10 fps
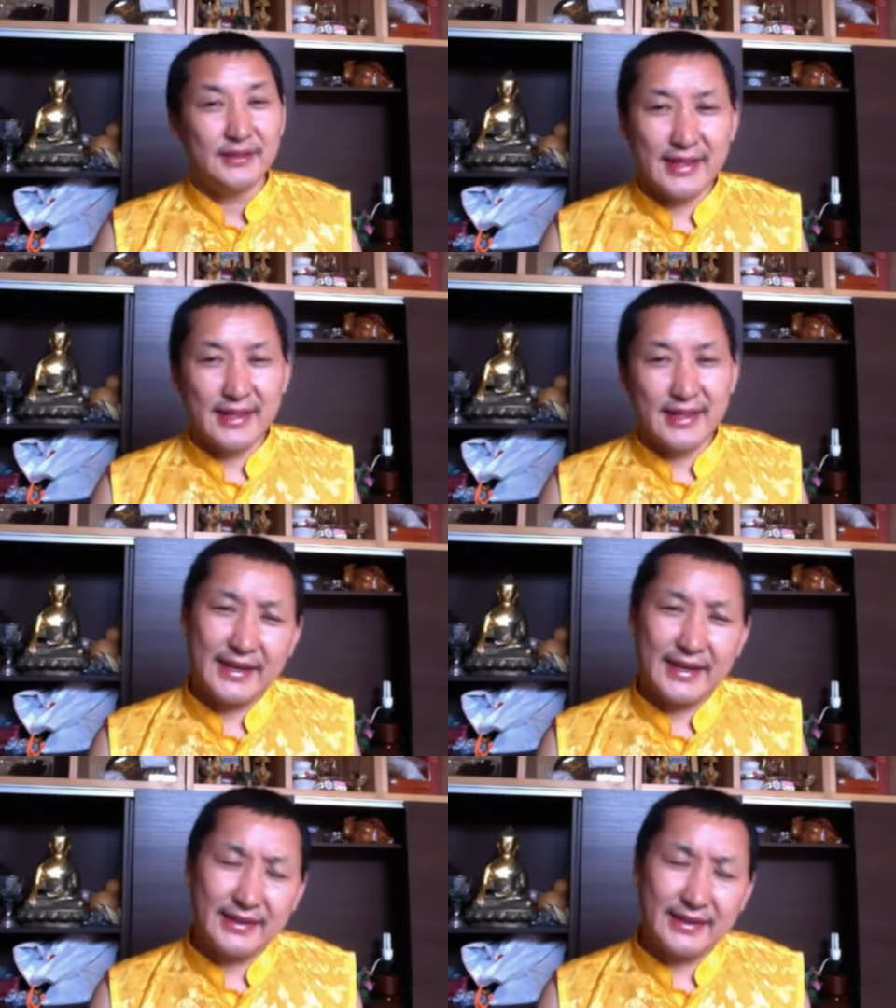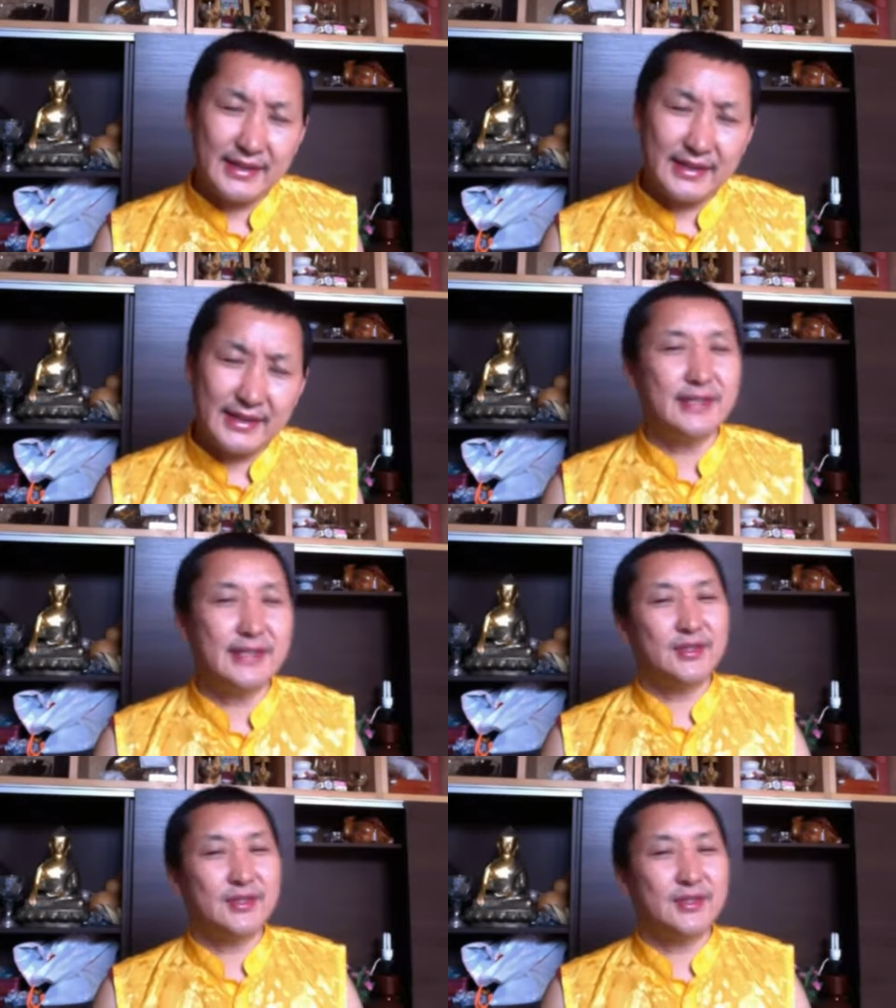then I can
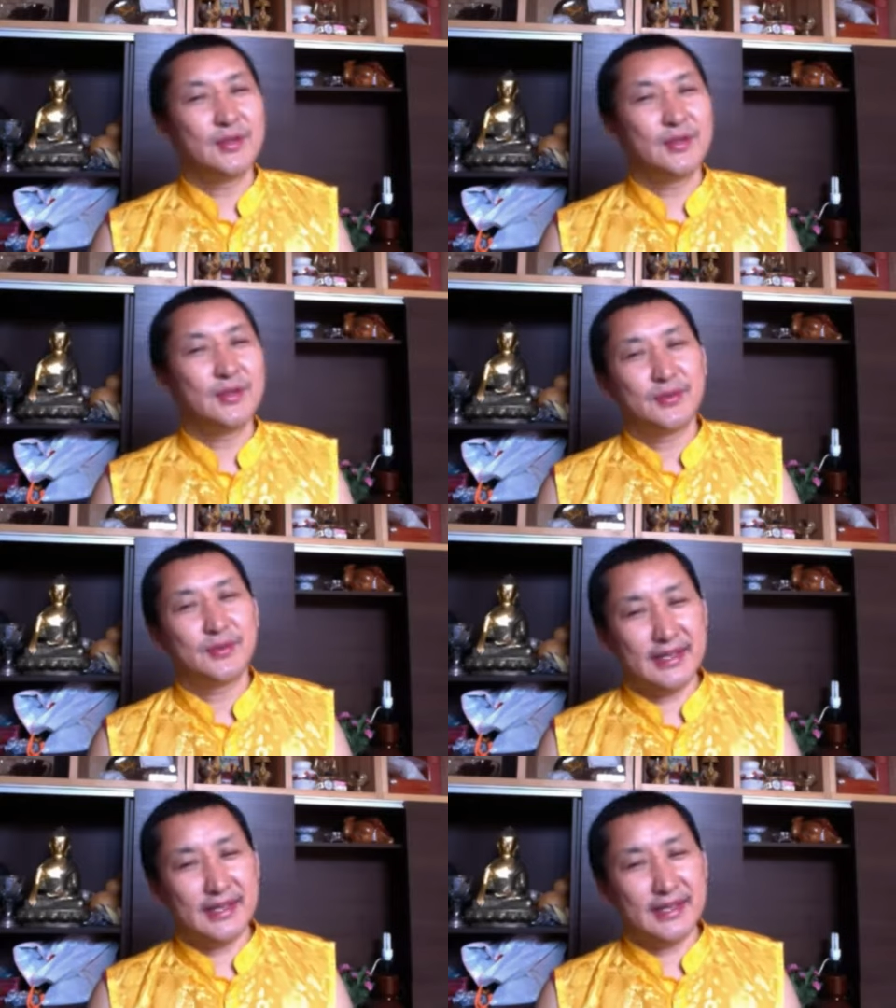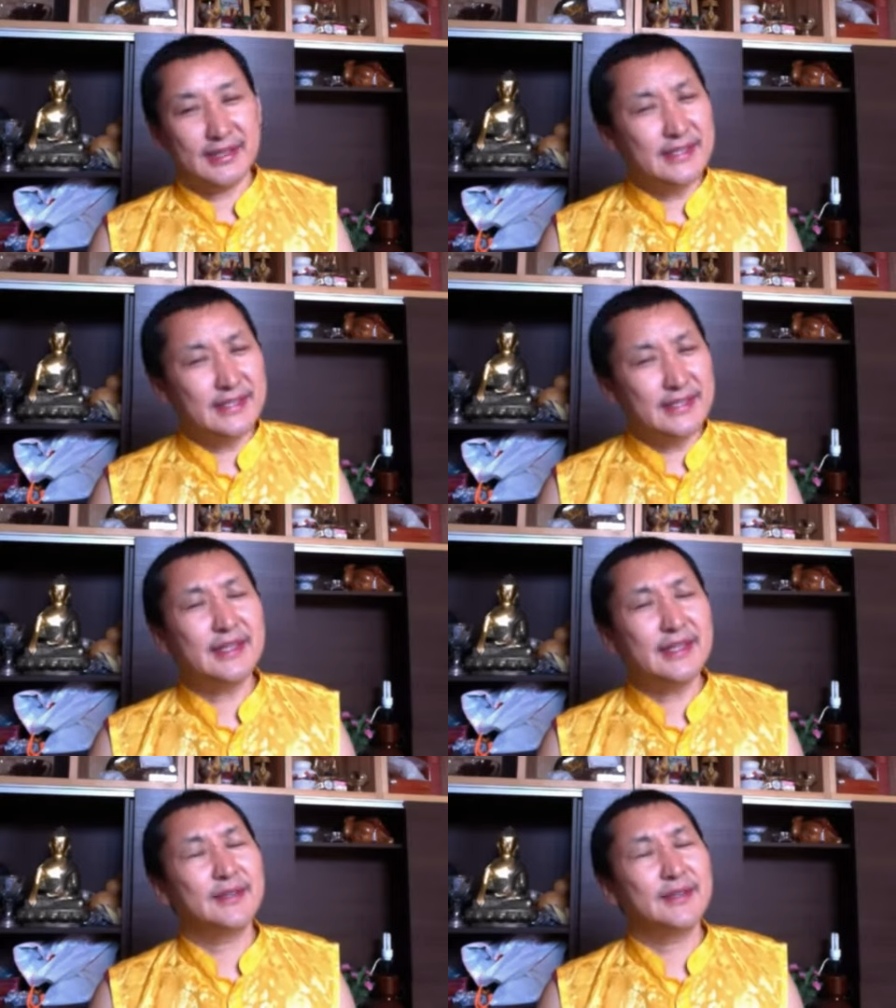easily
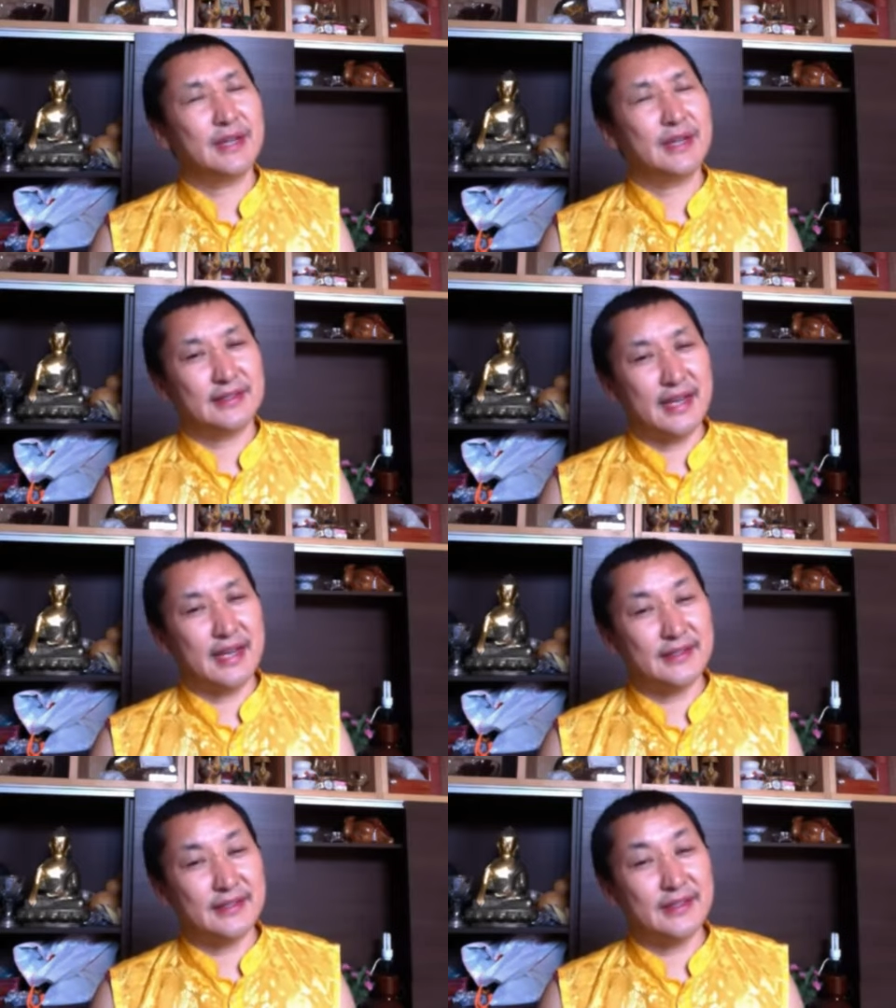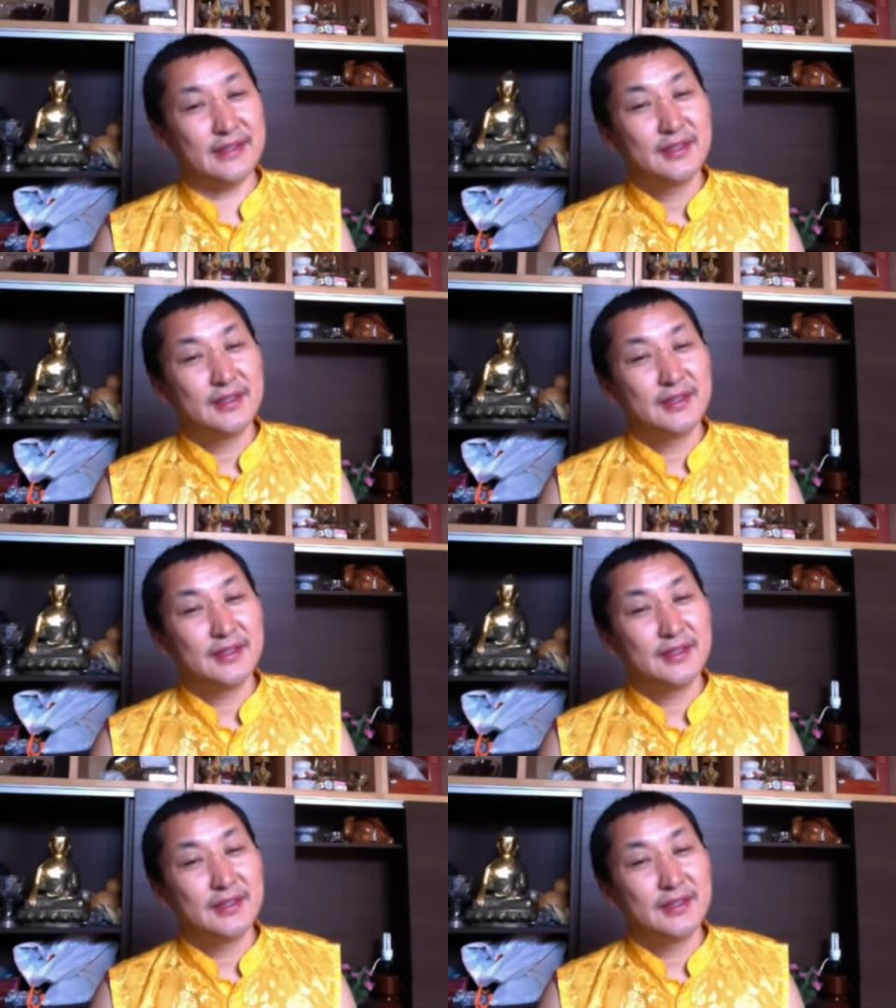recognize the